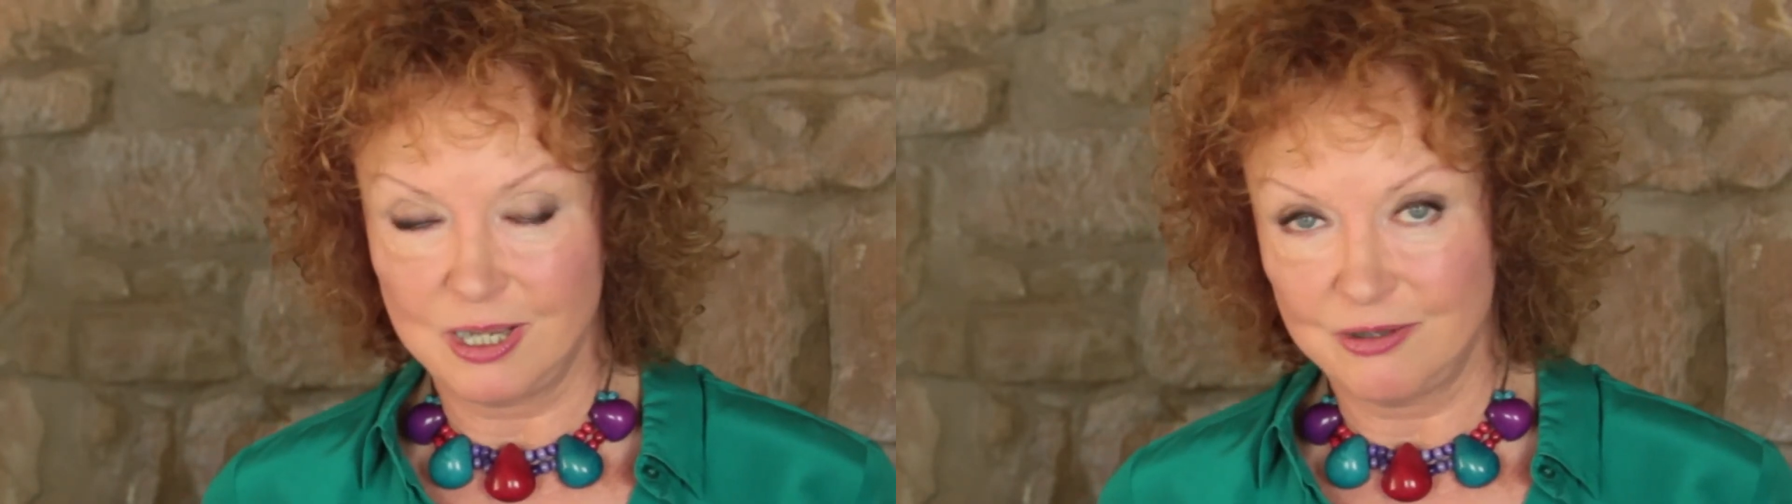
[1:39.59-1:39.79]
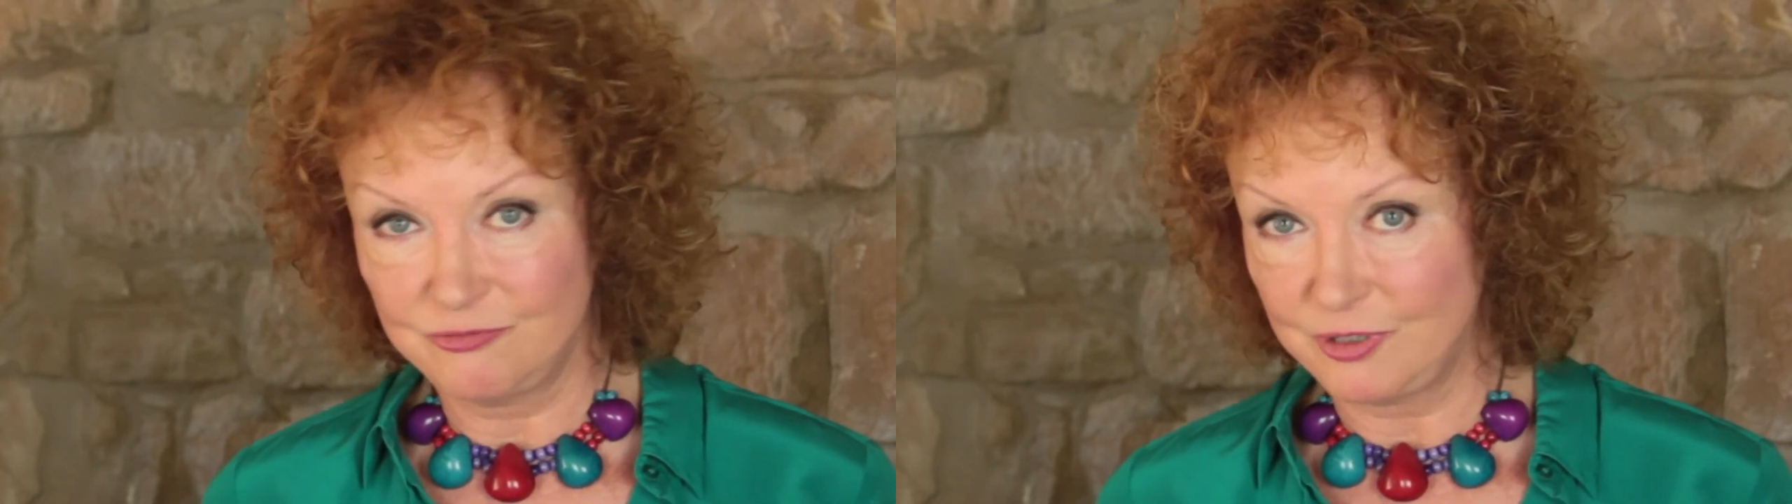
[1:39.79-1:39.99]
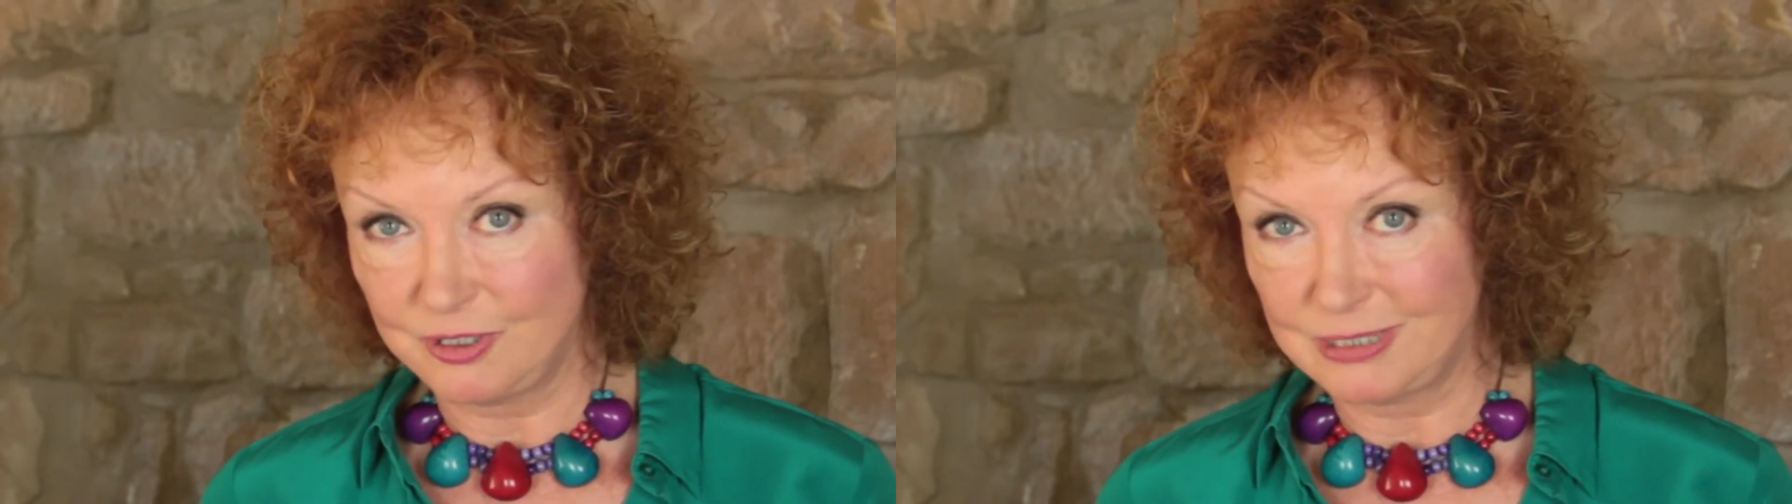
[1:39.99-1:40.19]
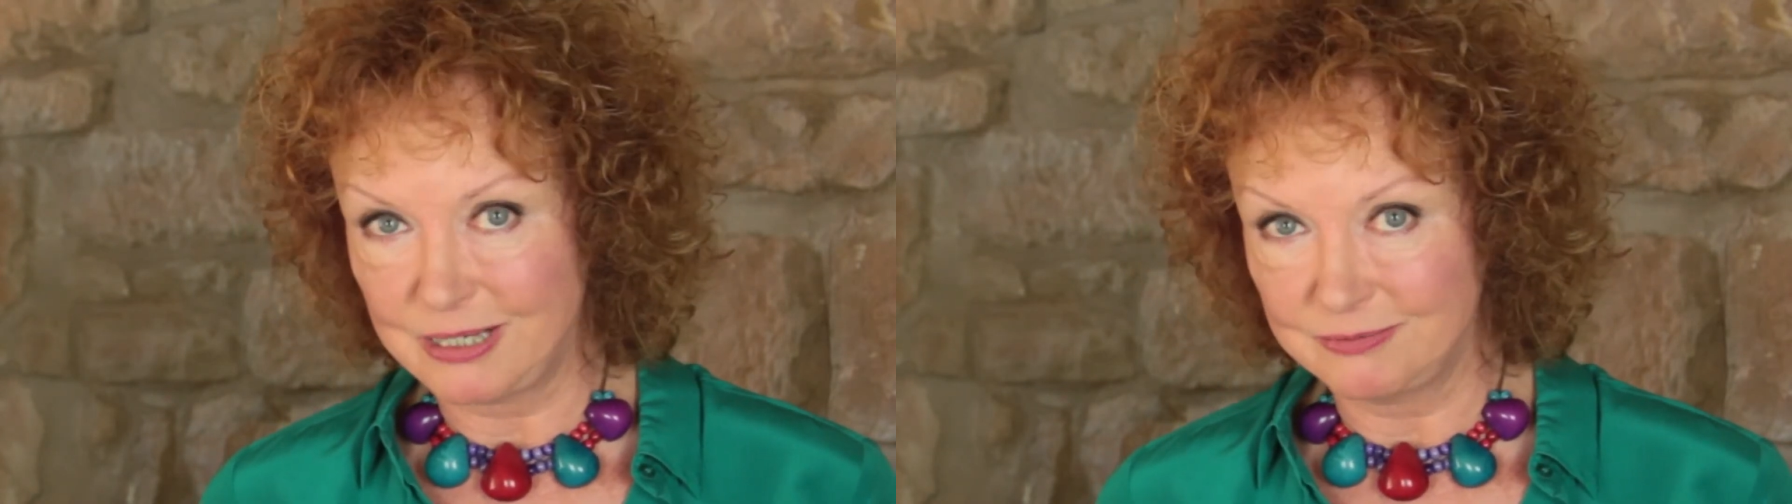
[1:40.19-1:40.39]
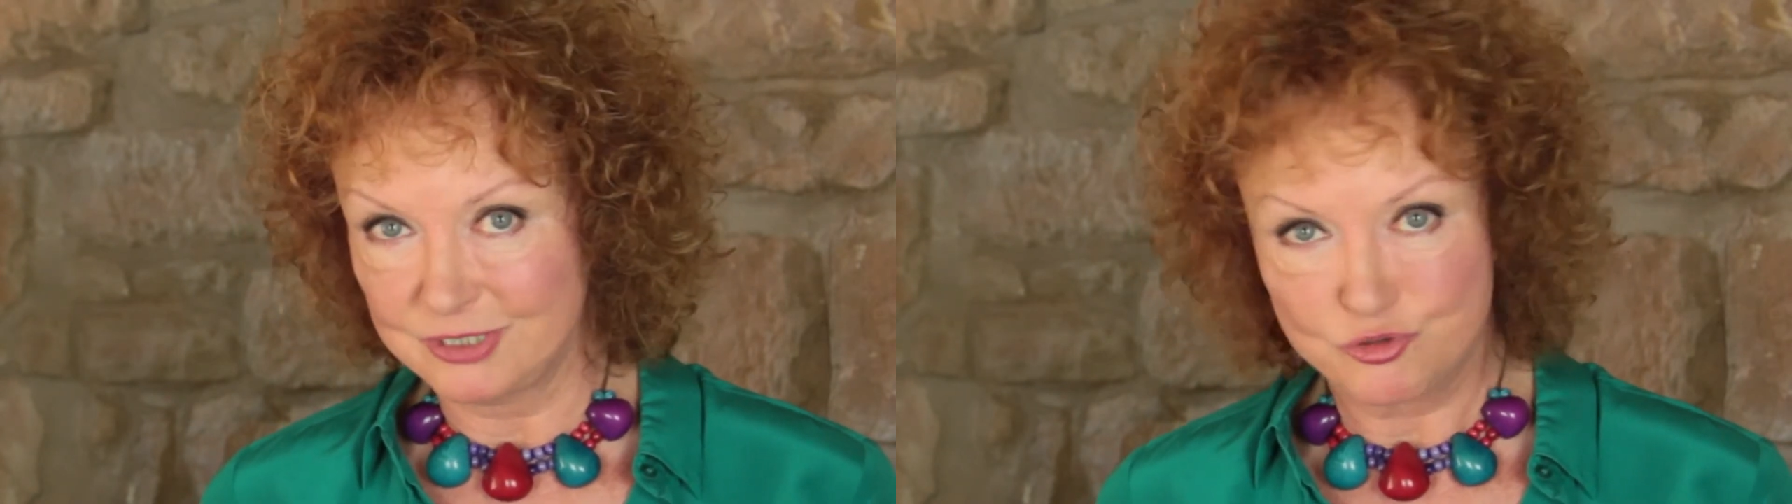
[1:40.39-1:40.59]
love
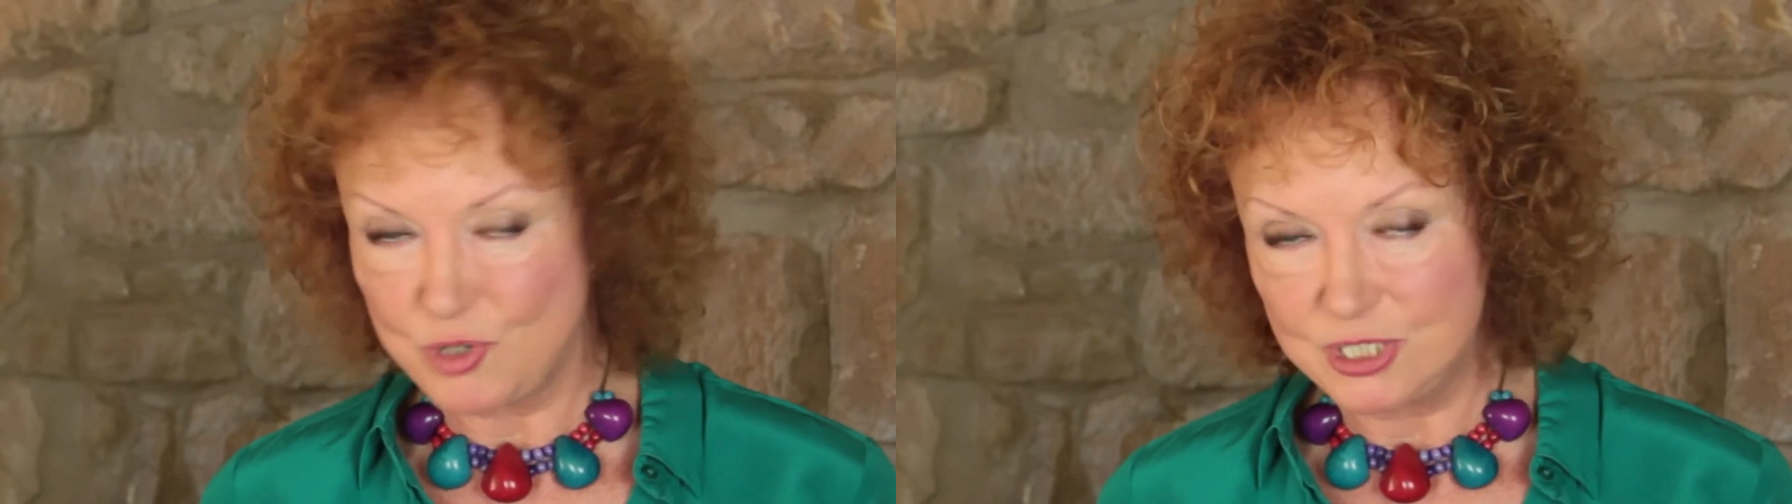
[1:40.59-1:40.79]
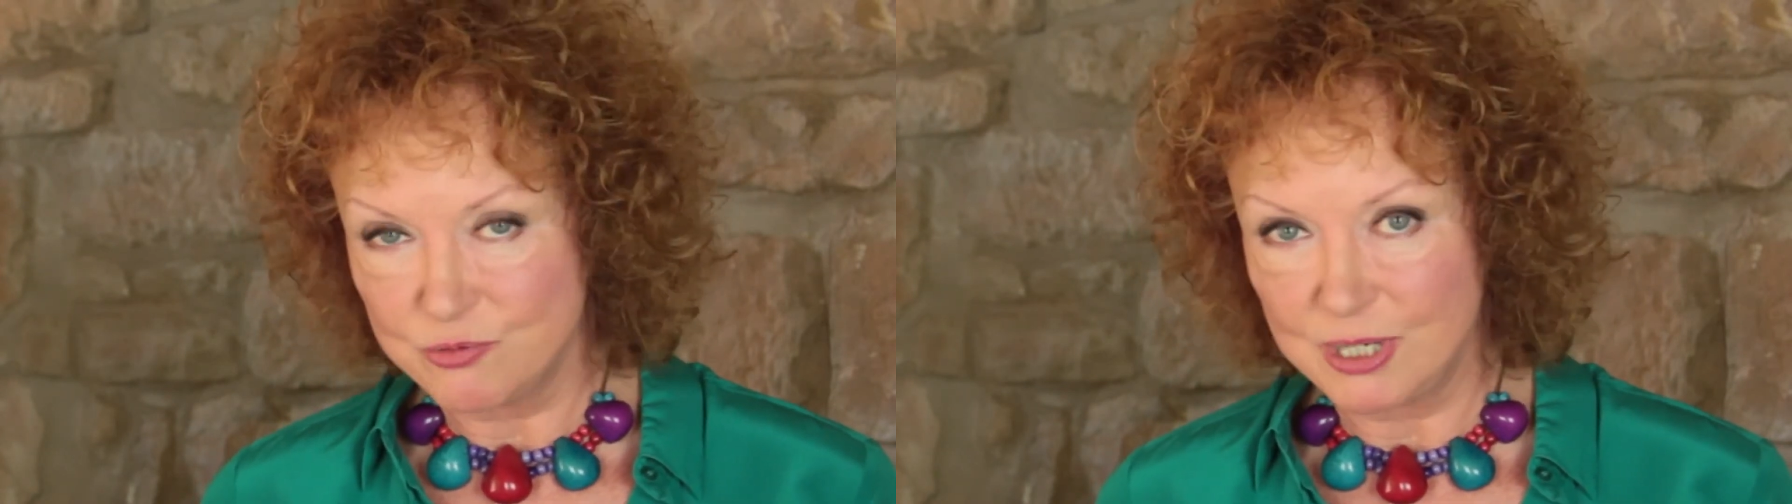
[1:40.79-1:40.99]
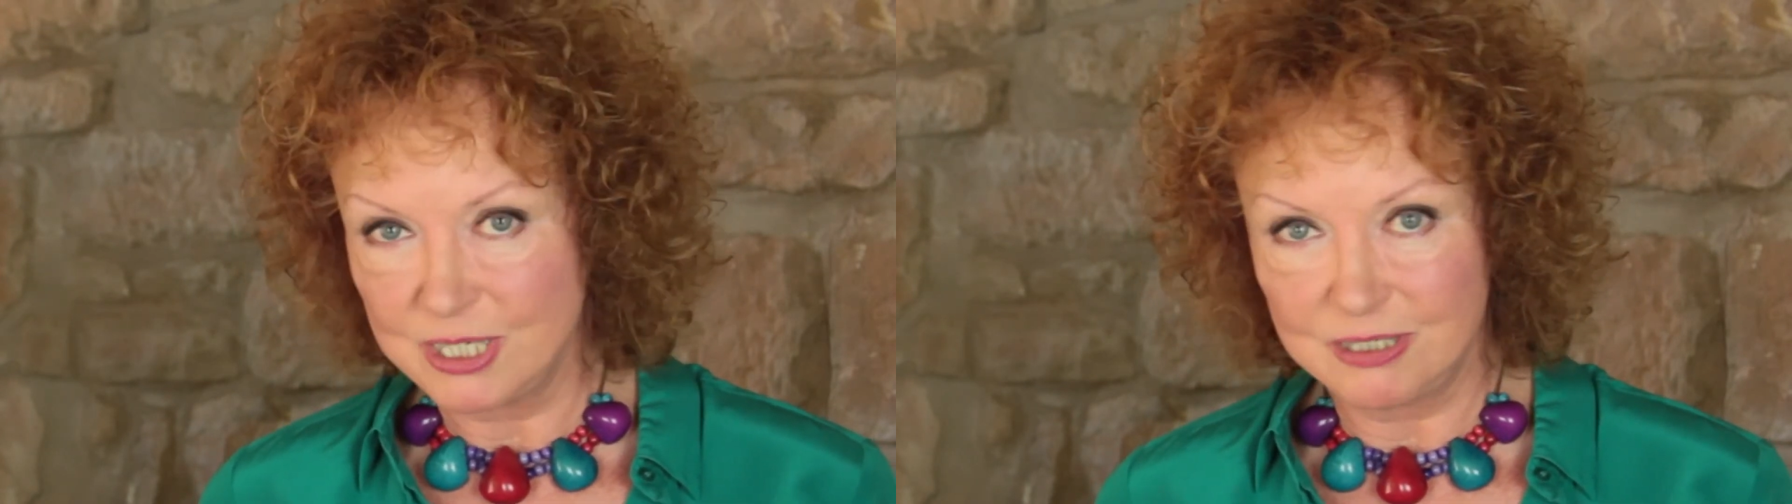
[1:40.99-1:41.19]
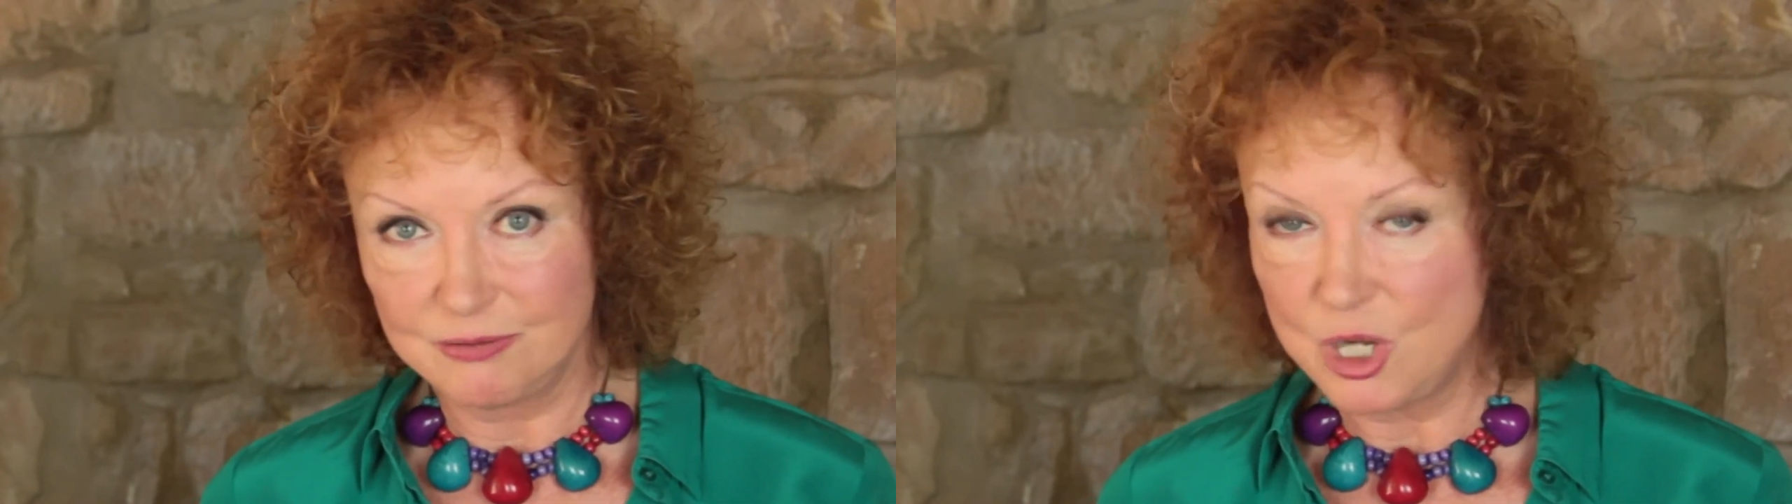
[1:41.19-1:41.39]
straight away.